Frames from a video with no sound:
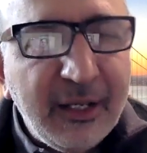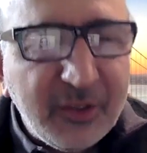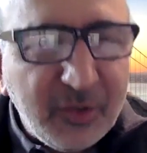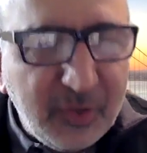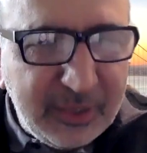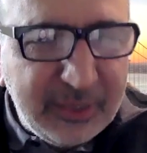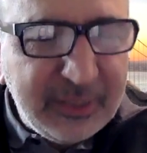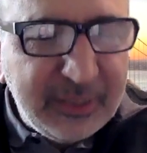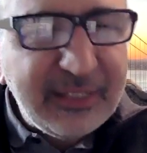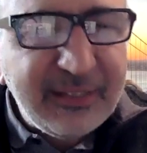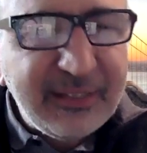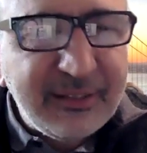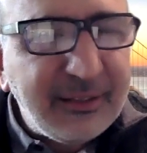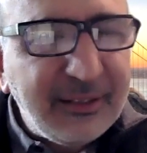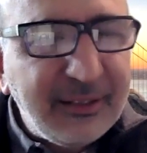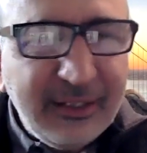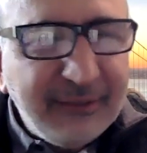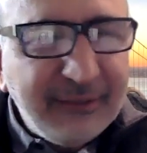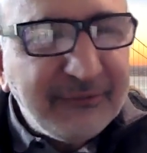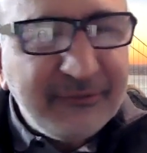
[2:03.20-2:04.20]
So is this,
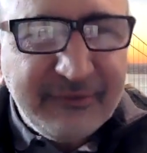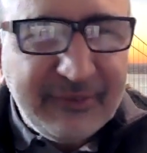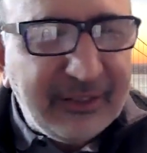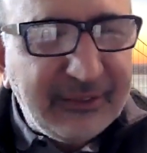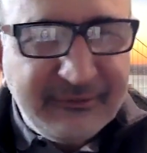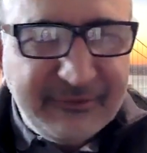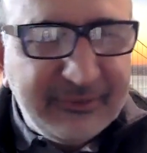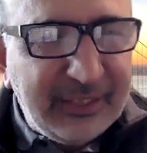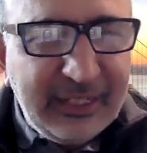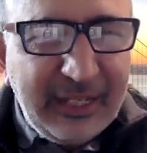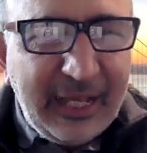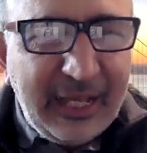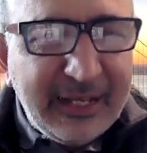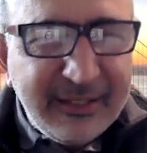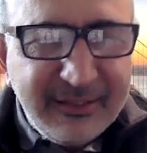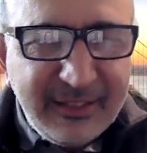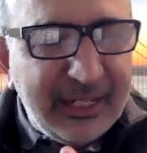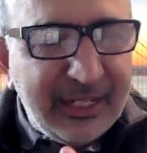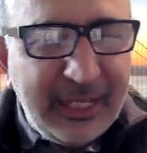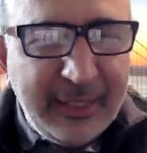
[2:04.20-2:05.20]
as
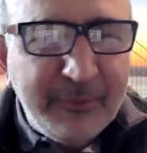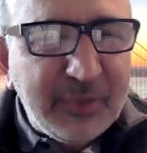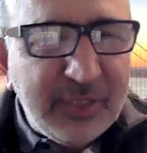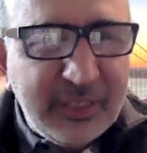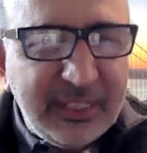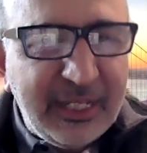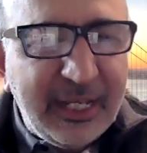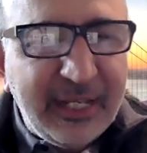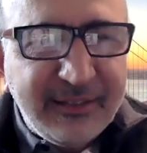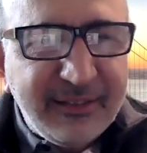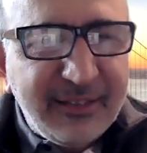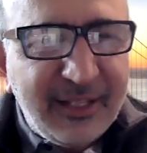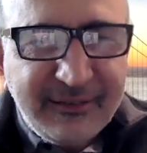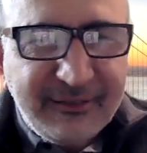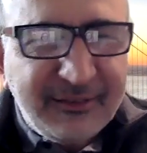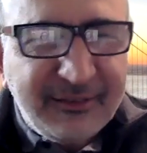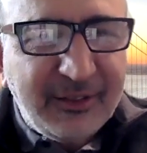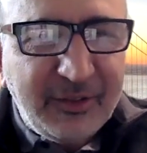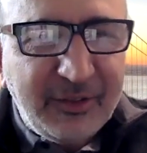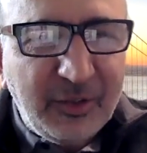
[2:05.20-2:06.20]
the name suggests, that
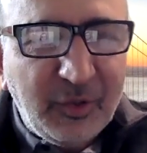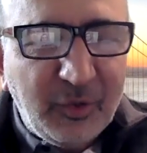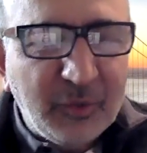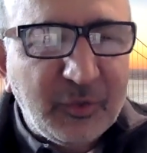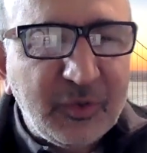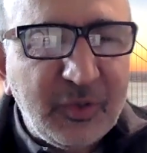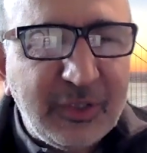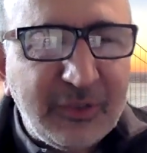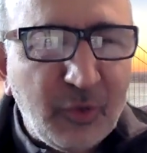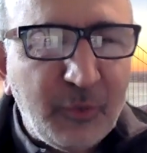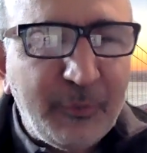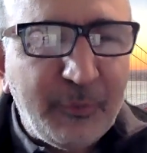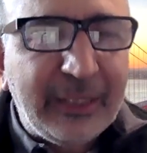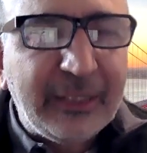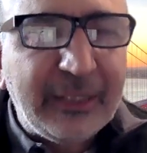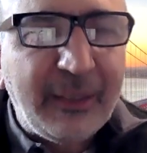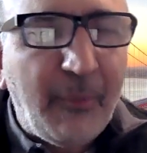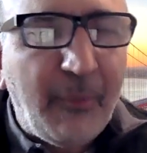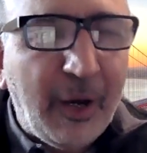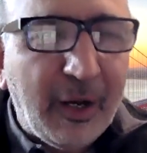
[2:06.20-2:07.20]
to build
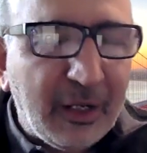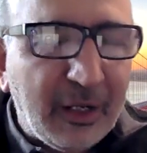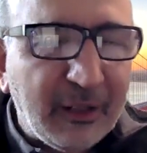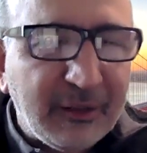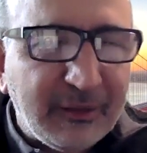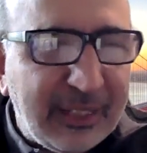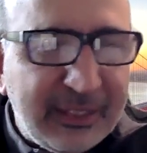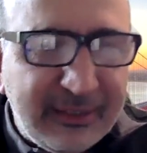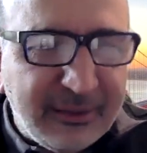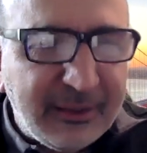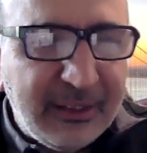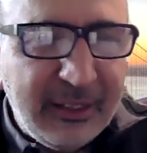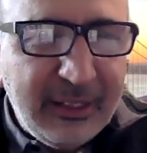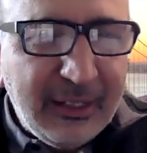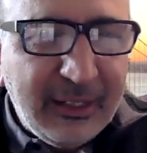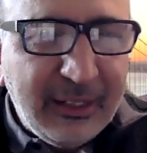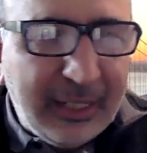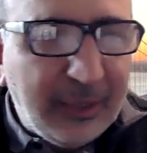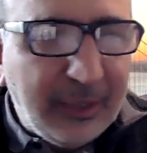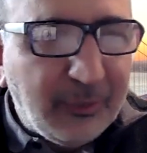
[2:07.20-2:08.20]
a model, there's
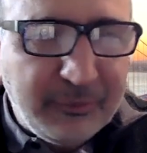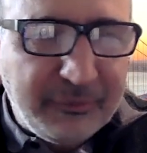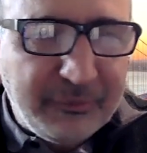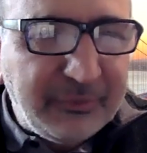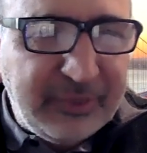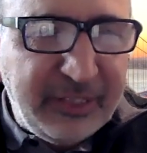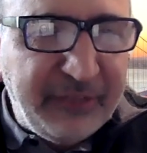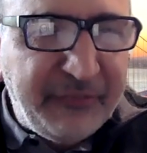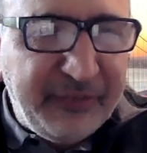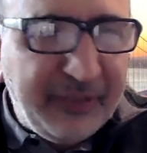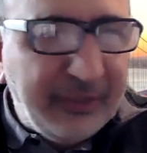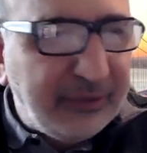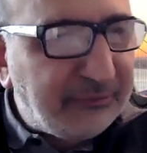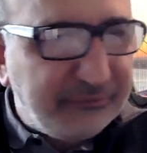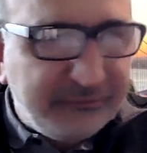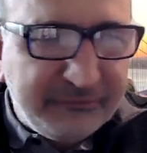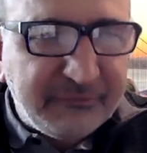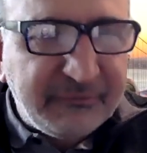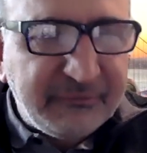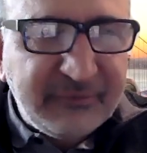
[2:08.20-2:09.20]
like different
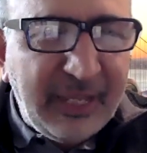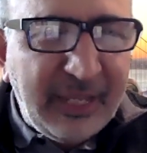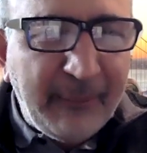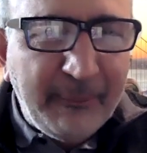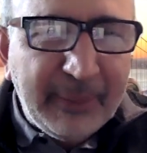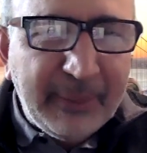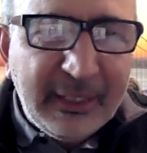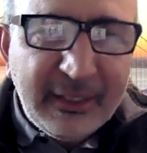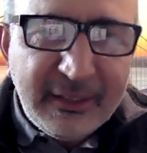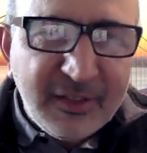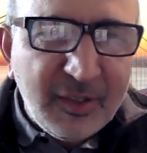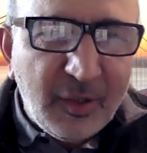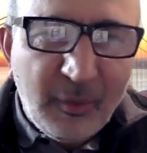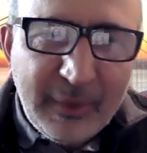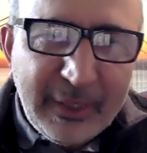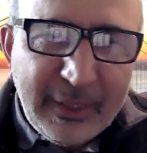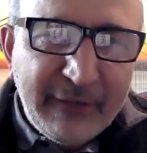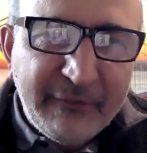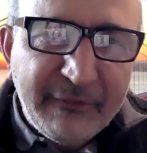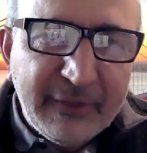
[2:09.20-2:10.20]
templates or
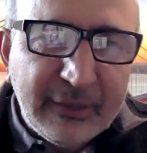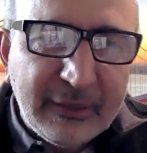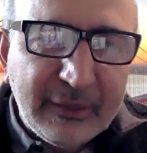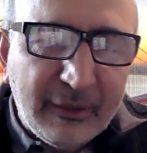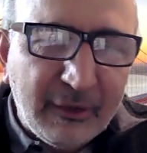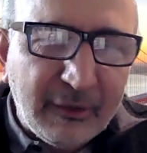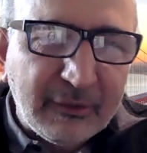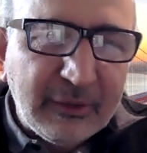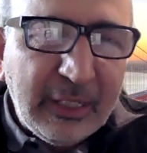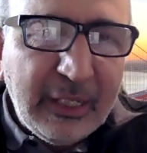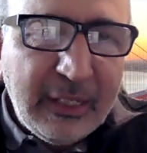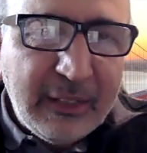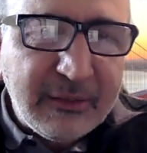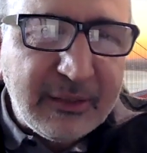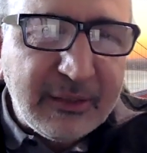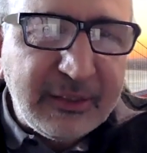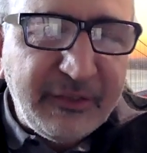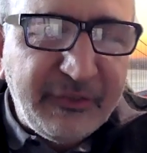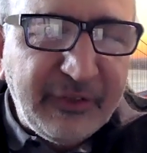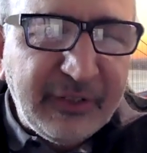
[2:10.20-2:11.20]
whatever, or
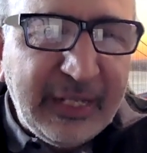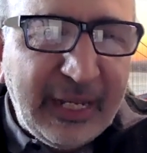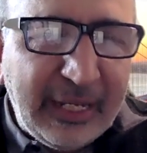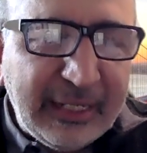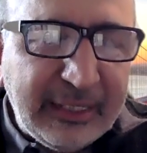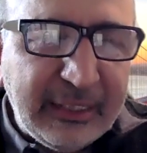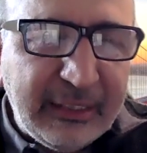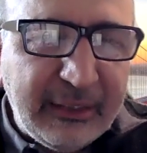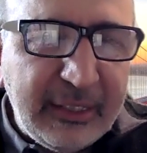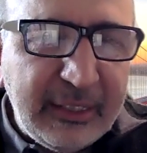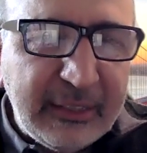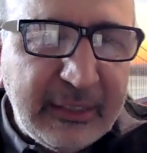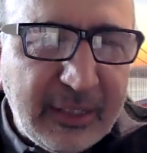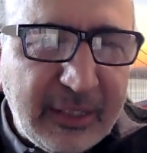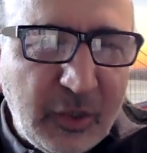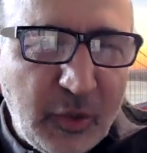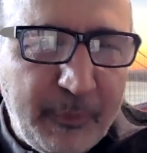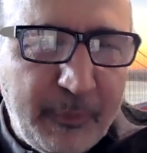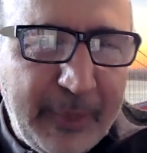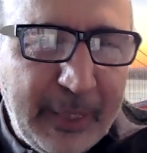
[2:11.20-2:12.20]
different categories that
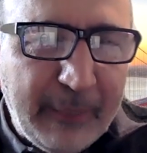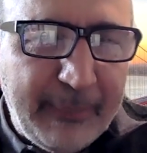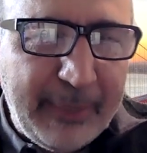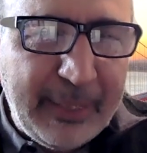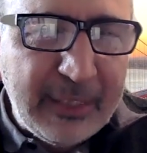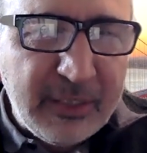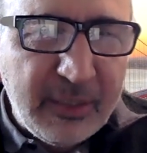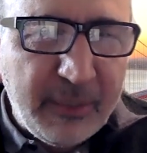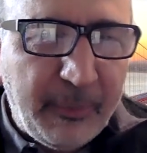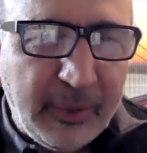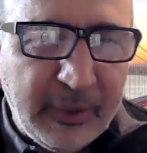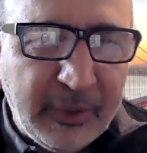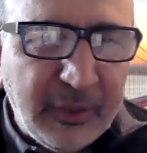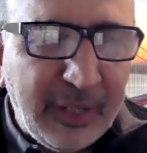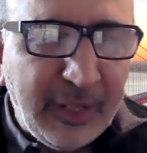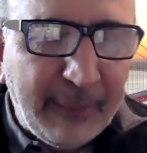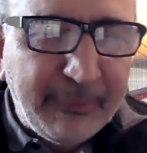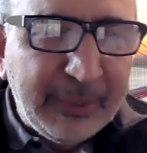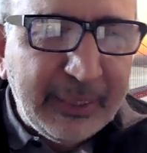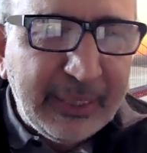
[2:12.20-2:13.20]
you pick based upon your
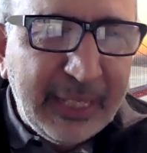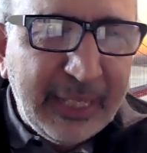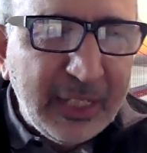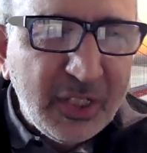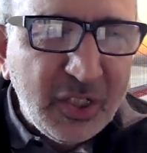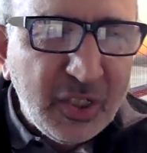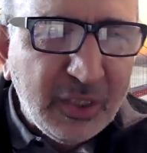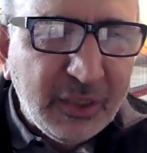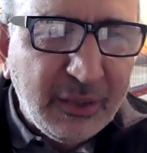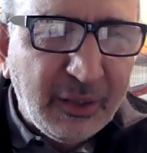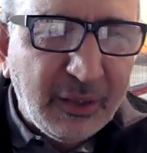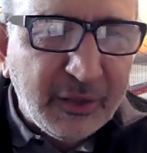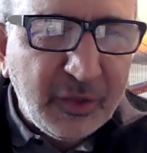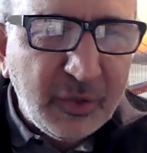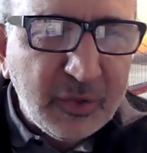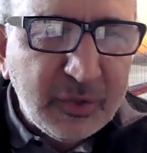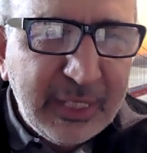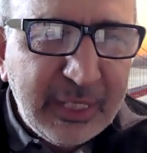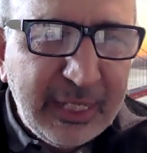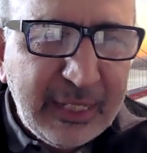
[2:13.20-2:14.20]
application or
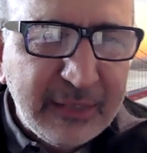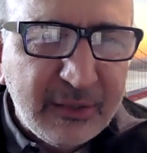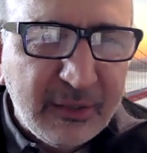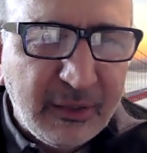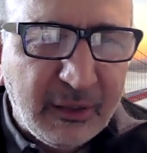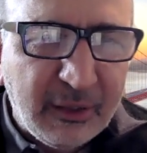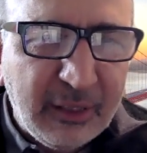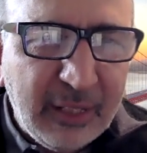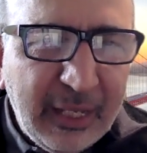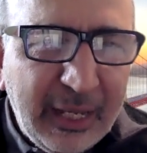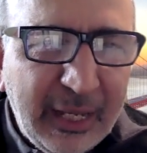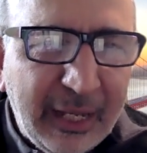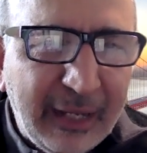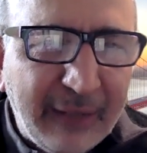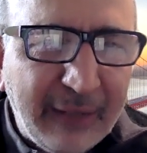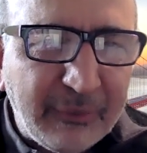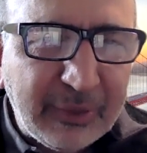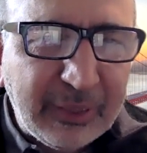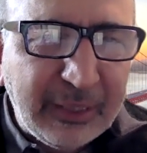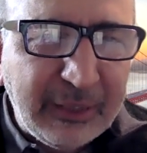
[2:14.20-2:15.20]
use case, or
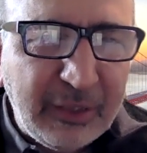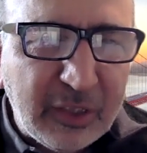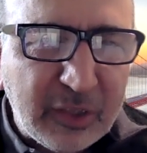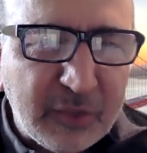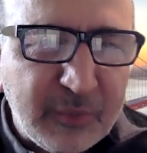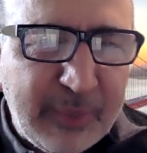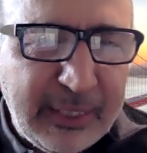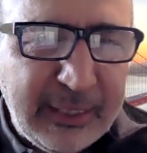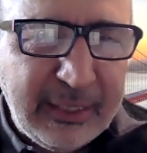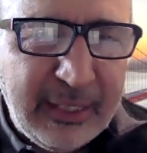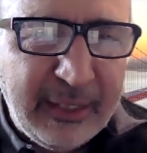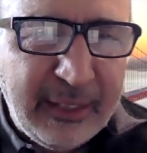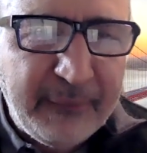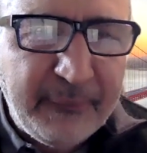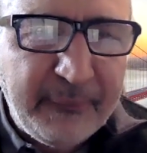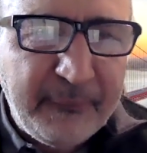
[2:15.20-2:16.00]
can you explain that?